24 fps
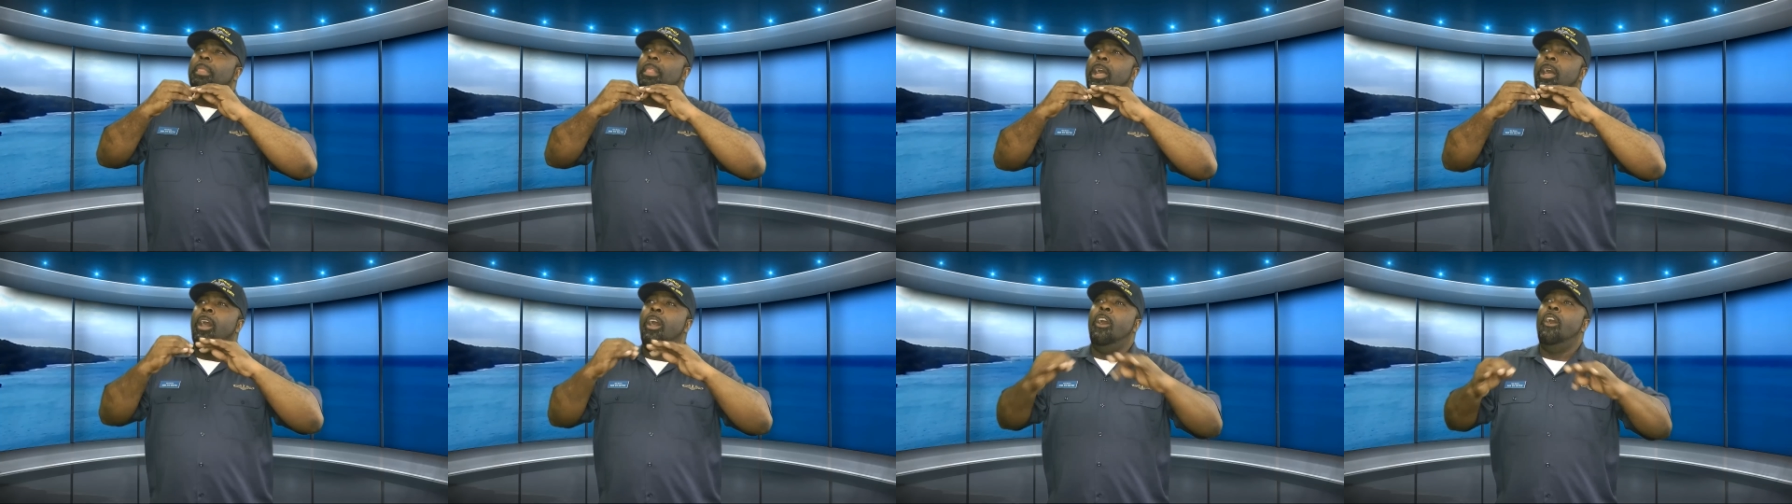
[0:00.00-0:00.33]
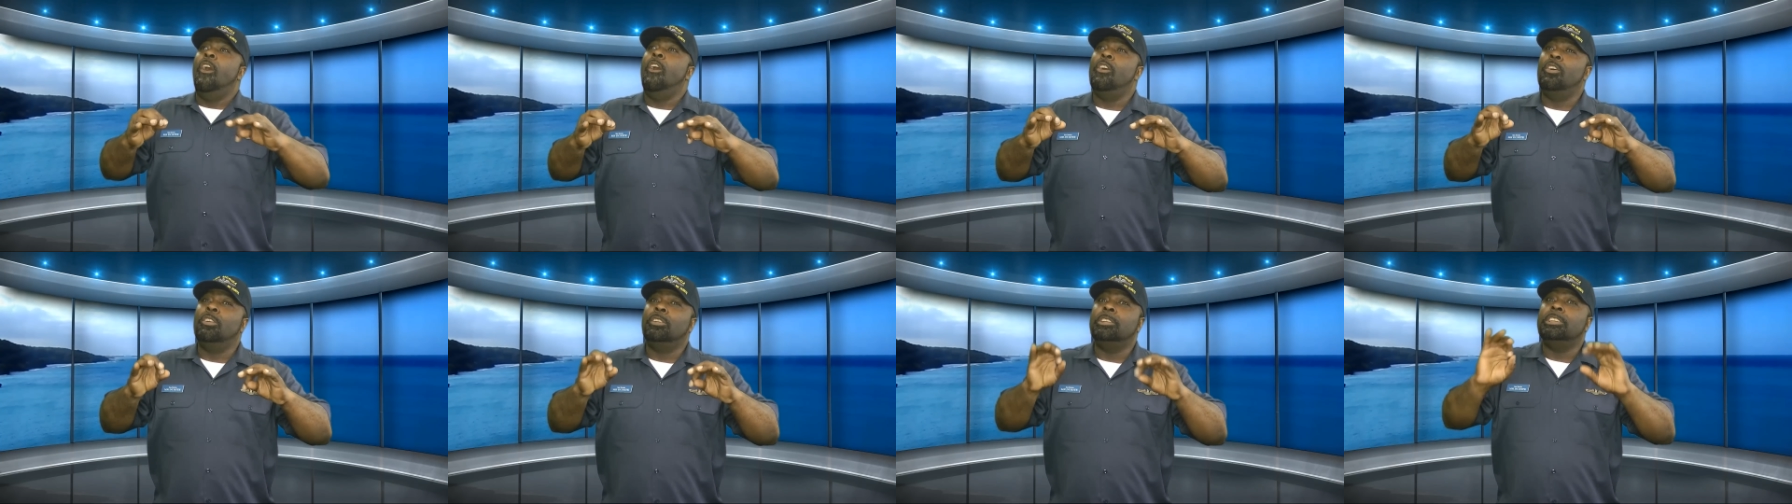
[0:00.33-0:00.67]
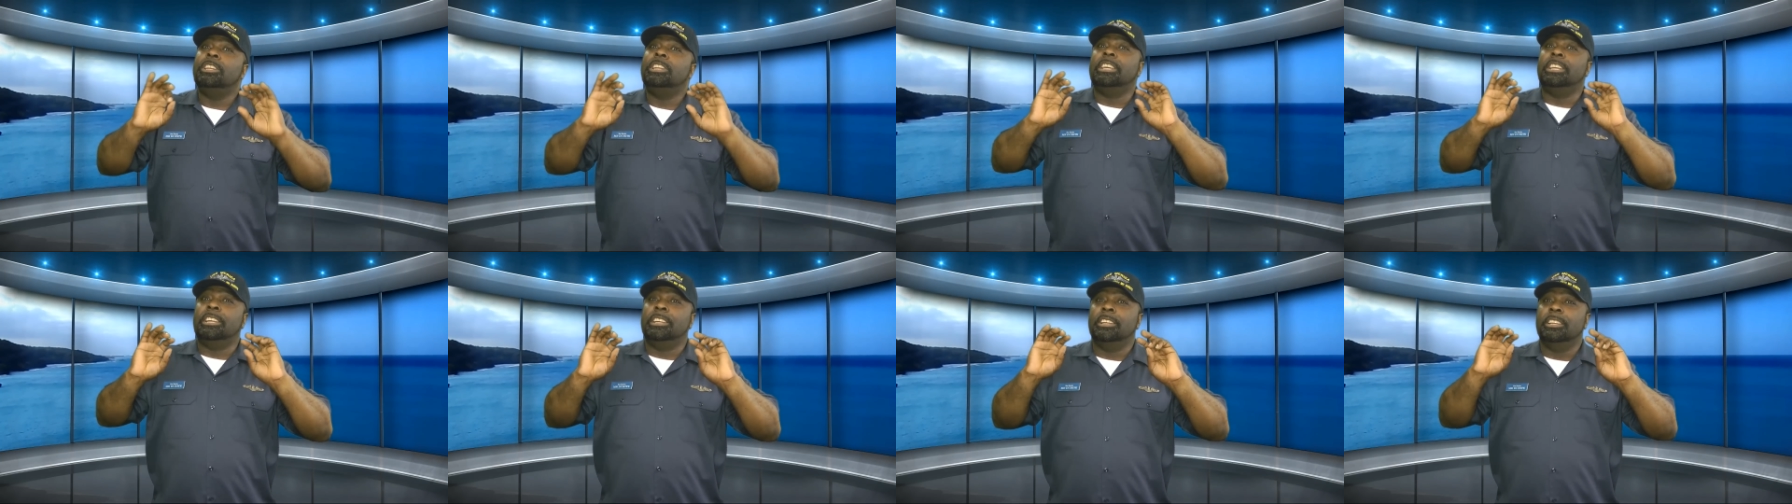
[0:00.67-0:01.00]
all
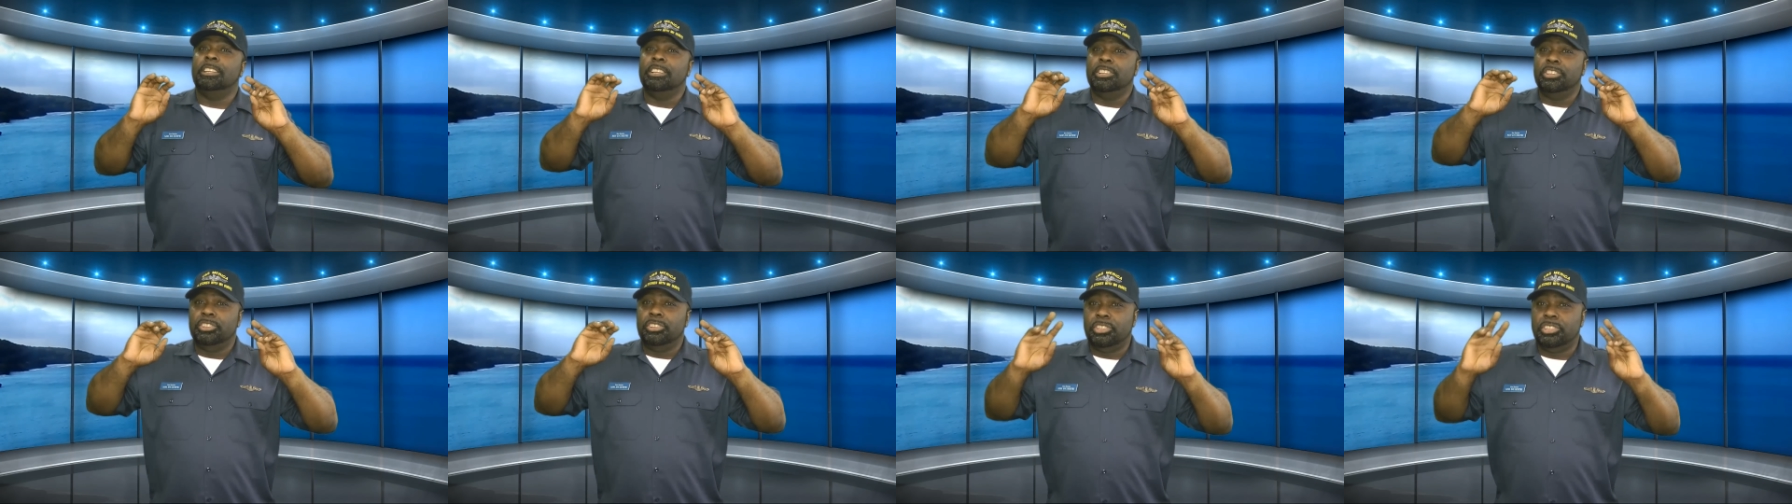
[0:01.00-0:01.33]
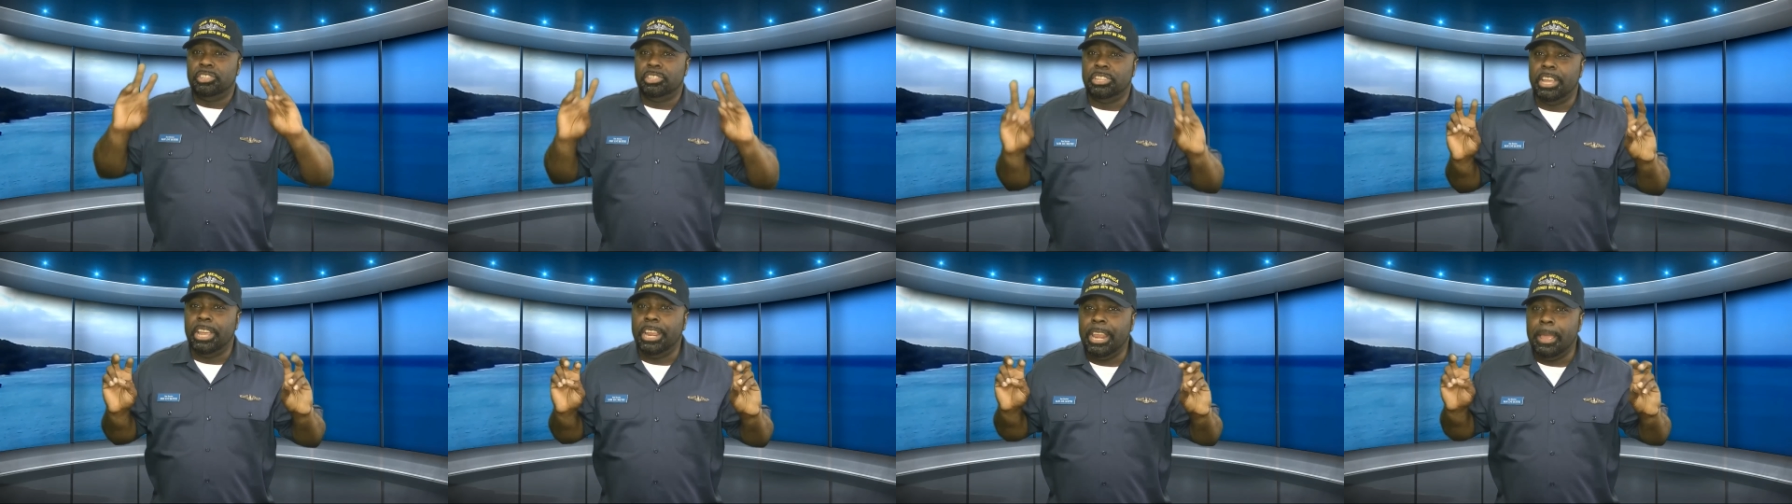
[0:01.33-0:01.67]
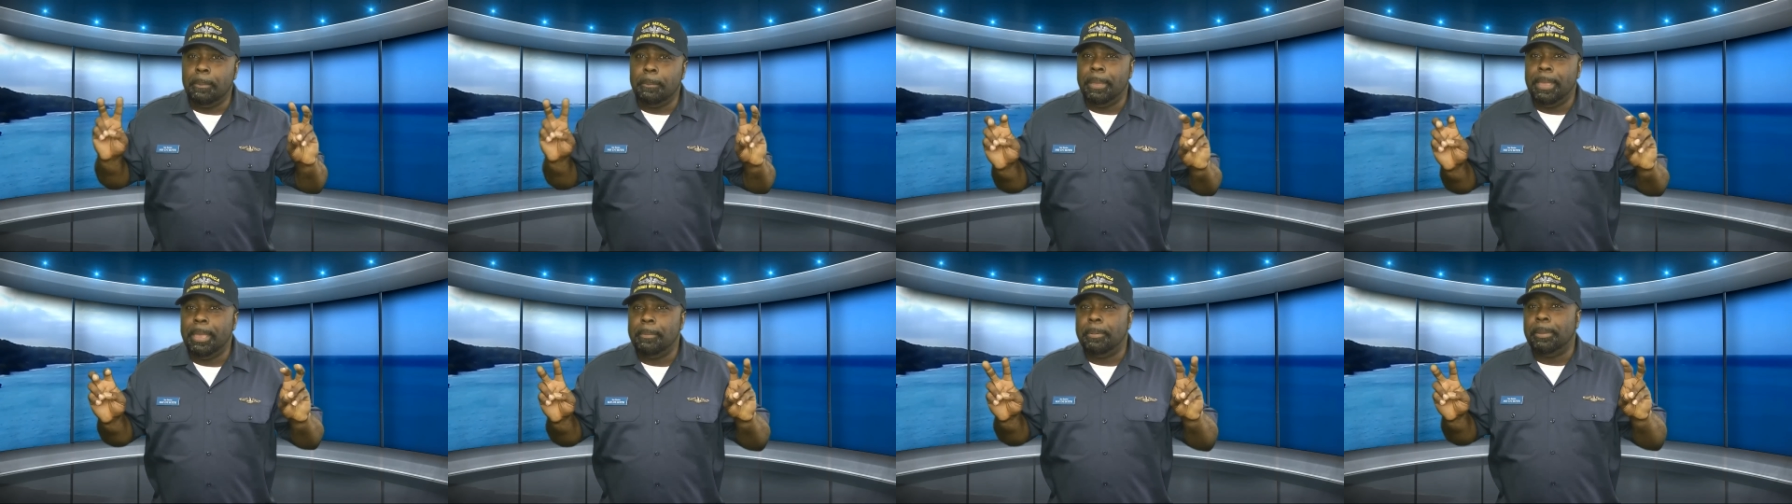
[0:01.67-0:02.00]
the shitty
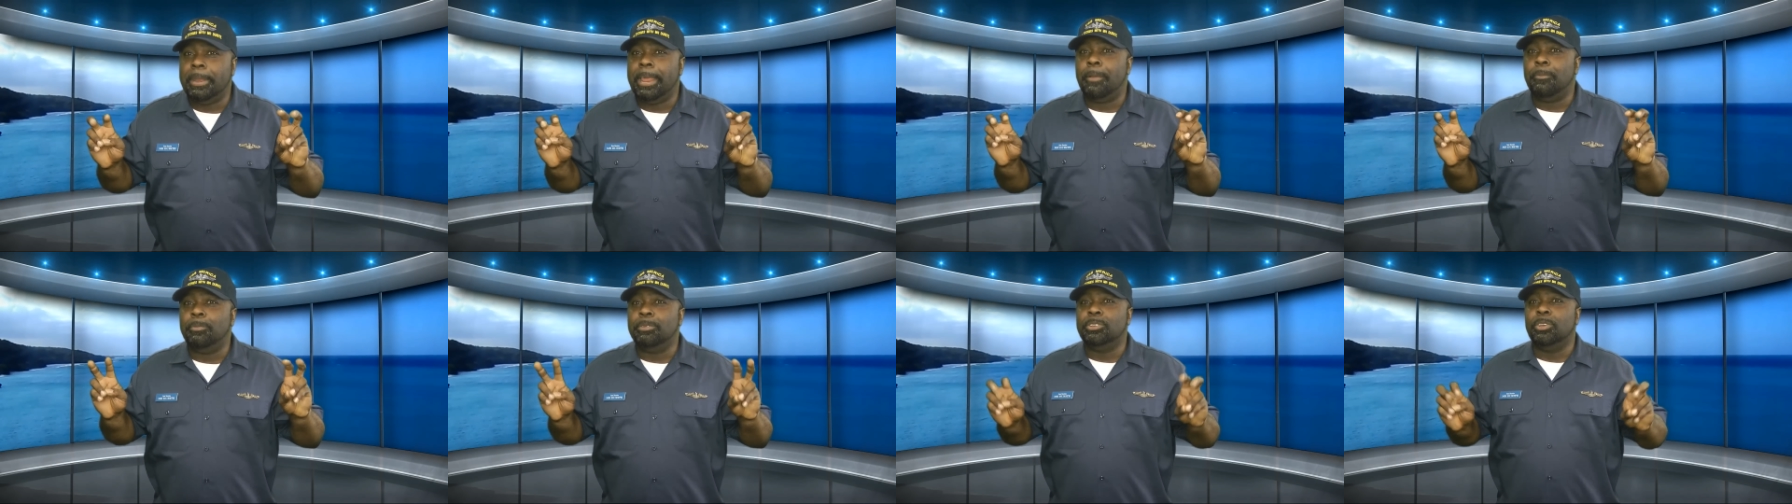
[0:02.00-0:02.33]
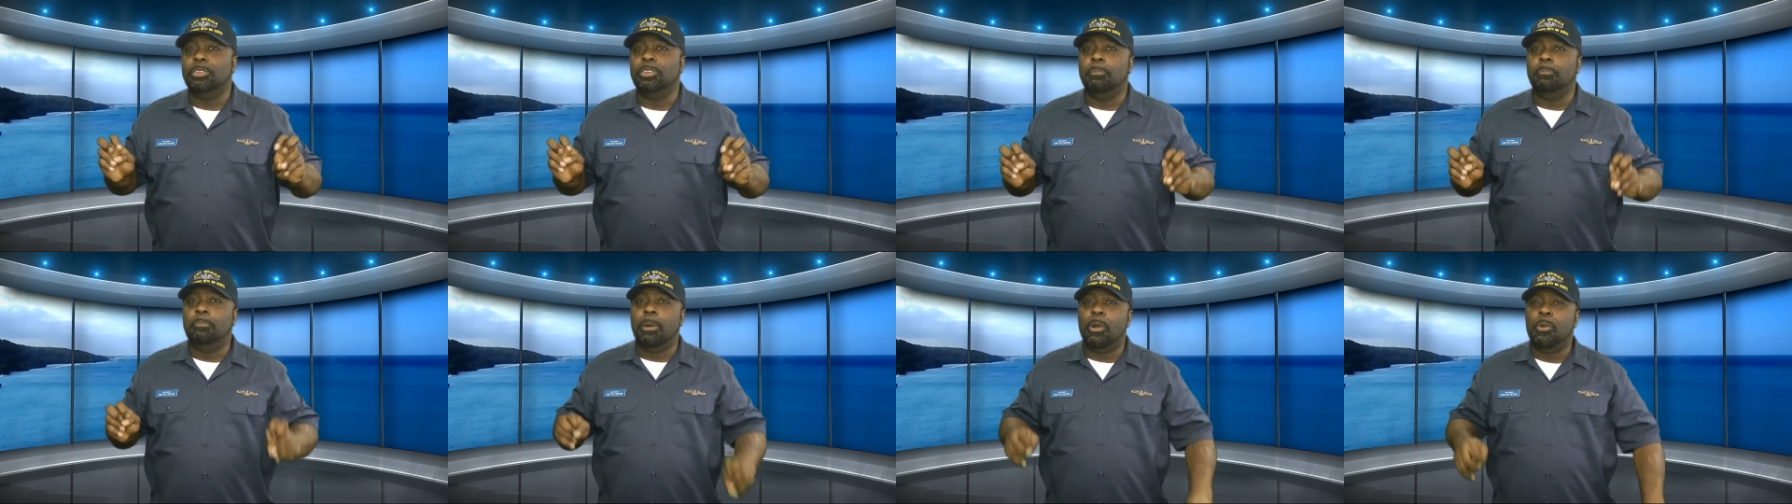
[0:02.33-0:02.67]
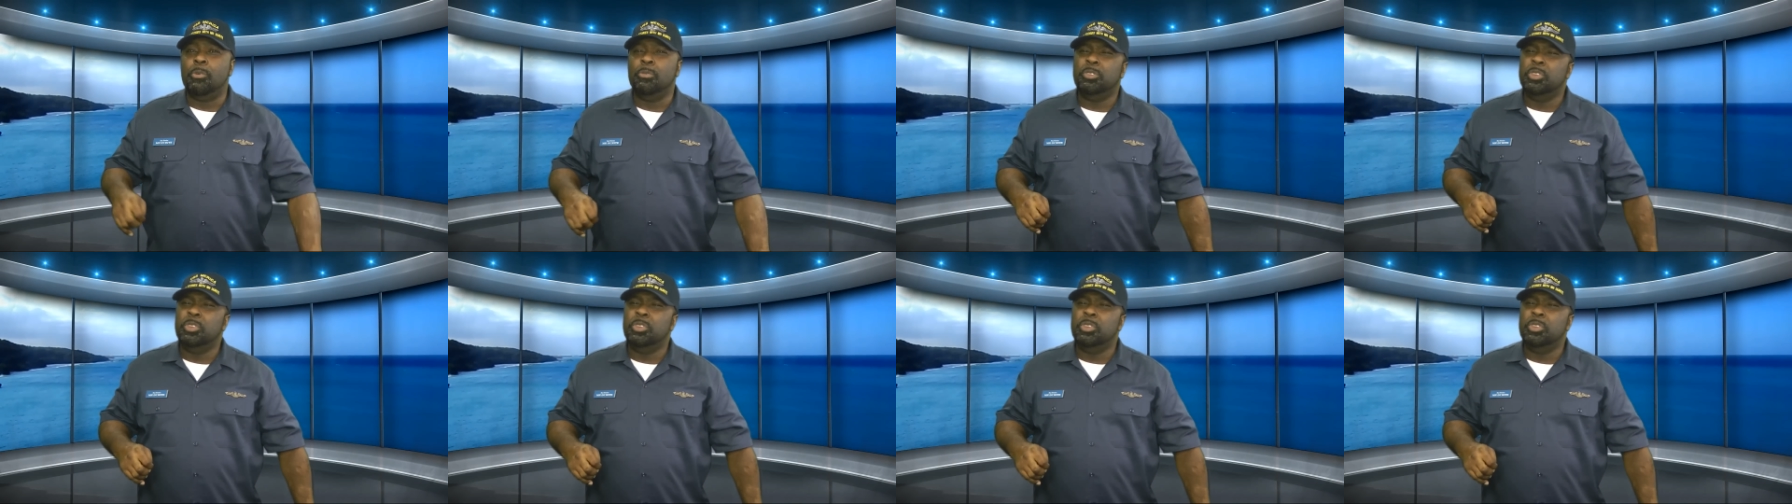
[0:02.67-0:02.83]
people that was on the boat,